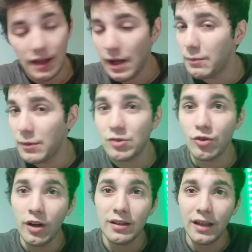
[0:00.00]
I'm
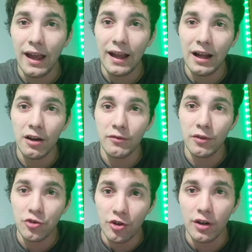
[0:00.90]
enjoying the heck out of the
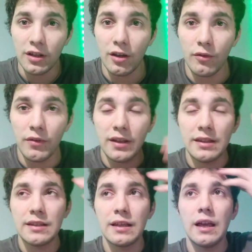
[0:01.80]
journey of
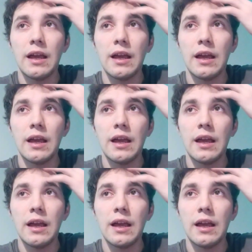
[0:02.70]
it,